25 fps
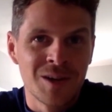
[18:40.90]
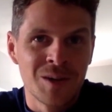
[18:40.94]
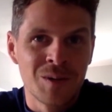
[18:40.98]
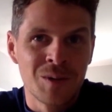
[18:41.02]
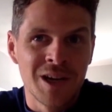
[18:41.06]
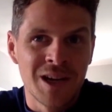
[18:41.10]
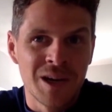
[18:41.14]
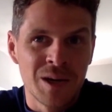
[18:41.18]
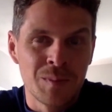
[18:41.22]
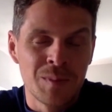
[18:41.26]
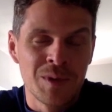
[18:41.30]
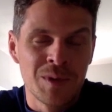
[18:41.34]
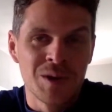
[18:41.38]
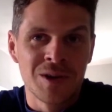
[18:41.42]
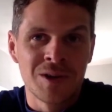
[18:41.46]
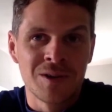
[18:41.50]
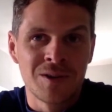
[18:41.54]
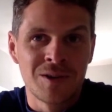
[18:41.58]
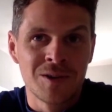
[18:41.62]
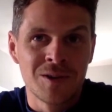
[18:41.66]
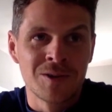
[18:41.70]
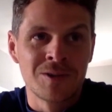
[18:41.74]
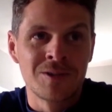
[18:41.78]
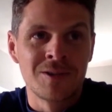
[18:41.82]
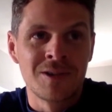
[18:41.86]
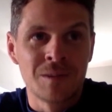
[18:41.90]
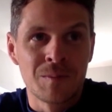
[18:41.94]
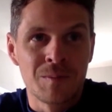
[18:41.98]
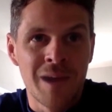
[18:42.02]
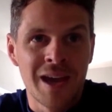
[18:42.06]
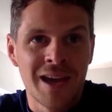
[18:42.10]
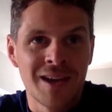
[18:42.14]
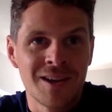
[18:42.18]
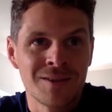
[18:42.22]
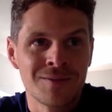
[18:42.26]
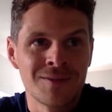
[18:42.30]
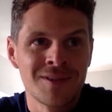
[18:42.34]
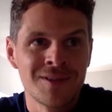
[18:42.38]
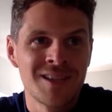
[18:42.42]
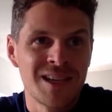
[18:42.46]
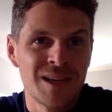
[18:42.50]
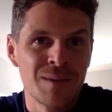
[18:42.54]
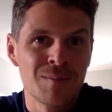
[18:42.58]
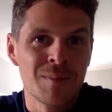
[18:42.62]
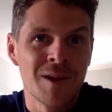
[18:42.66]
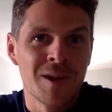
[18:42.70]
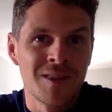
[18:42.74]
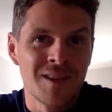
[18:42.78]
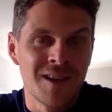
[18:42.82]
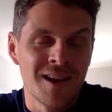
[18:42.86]
we're going to put a good competitive
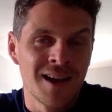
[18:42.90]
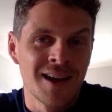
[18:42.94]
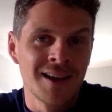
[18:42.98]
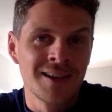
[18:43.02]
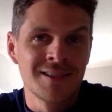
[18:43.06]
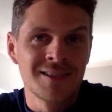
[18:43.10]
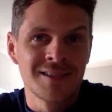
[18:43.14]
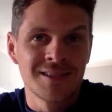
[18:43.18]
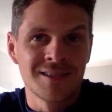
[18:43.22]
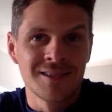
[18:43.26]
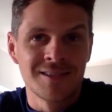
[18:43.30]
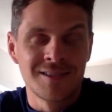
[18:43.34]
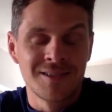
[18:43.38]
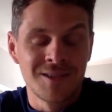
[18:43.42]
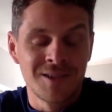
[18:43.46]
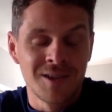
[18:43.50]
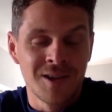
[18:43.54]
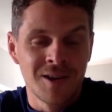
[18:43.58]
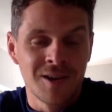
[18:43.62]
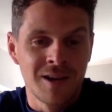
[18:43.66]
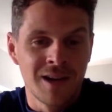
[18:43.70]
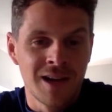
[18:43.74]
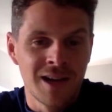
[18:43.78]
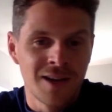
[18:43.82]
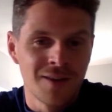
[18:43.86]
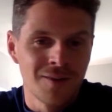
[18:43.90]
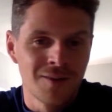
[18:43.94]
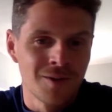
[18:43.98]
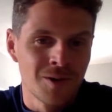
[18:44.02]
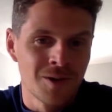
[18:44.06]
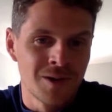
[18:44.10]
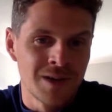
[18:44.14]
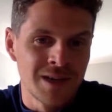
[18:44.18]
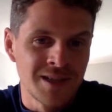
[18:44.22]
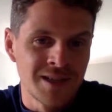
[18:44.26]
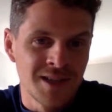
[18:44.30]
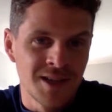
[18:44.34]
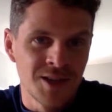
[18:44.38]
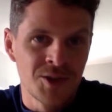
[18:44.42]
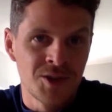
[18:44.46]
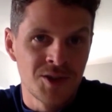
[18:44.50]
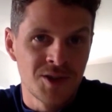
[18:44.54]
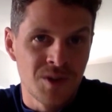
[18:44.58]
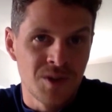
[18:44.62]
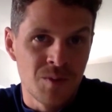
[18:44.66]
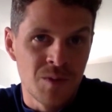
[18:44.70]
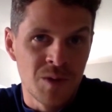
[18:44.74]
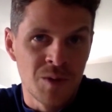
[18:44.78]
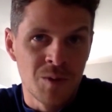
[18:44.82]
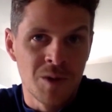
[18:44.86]
team on the ice. And, like I've already touched
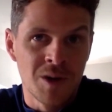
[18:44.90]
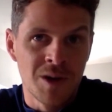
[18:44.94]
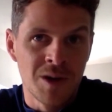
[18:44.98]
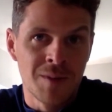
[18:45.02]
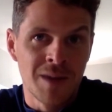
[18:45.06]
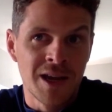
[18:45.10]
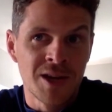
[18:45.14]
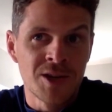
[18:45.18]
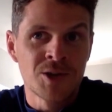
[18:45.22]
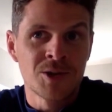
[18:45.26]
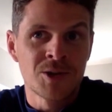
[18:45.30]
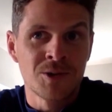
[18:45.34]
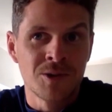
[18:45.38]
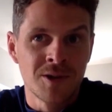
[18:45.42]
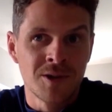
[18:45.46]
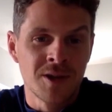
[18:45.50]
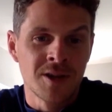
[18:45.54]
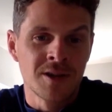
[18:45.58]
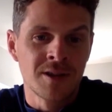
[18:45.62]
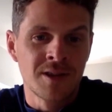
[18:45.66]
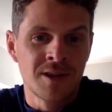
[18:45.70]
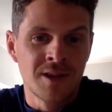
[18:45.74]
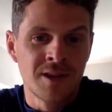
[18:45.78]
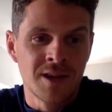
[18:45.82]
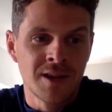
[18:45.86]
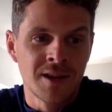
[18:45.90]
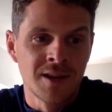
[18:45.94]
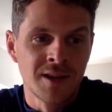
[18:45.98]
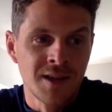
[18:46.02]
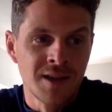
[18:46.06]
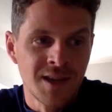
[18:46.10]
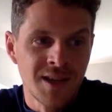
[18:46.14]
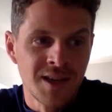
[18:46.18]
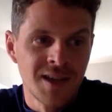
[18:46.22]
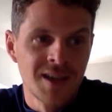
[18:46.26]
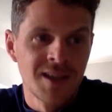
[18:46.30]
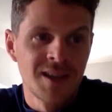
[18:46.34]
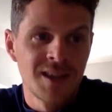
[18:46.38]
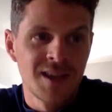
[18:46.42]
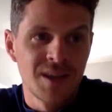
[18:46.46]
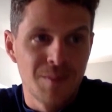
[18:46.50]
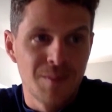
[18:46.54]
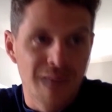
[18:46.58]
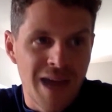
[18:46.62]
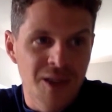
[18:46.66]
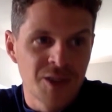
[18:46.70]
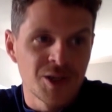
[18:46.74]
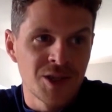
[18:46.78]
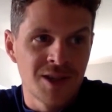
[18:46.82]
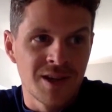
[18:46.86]
on, we want to make sure that the
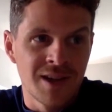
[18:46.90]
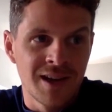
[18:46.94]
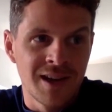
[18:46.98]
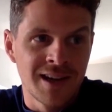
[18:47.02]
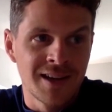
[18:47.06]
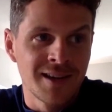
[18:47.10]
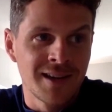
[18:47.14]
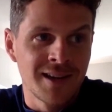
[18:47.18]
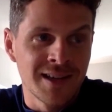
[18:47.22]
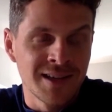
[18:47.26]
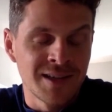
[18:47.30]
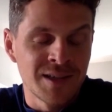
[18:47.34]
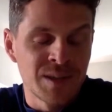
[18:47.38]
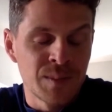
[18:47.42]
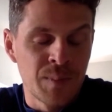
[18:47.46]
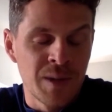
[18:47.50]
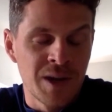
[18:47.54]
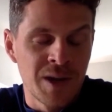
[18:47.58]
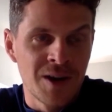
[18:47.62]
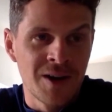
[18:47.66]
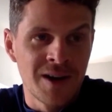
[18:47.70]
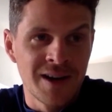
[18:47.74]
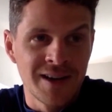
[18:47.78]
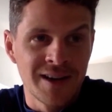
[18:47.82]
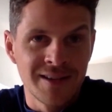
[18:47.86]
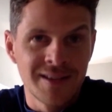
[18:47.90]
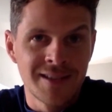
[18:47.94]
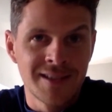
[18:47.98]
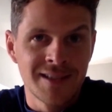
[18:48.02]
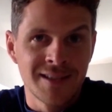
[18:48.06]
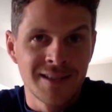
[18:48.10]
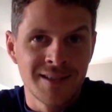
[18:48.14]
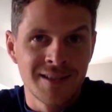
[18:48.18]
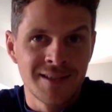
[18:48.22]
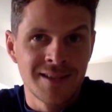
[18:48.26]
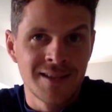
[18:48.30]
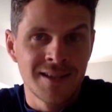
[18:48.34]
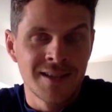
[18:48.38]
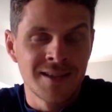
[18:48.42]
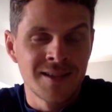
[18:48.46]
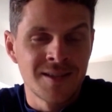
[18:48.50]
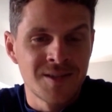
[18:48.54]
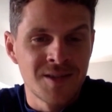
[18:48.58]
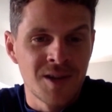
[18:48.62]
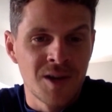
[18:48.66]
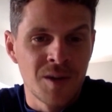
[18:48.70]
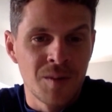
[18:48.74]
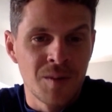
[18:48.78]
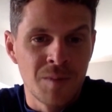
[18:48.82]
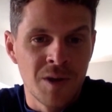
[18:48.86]
match night experience is
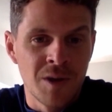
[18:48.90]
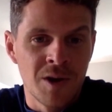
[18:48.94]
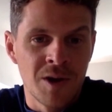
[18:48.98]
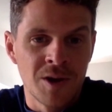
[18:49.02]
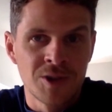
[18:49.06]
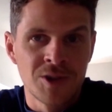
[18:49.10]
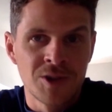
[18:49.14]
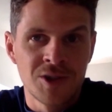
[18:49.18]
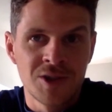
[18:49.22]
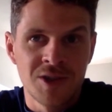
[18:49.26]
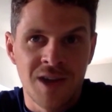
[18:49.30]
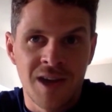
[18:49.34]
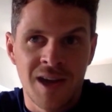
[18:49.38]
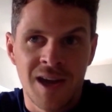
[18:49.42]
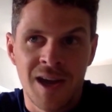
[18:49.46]
top notch.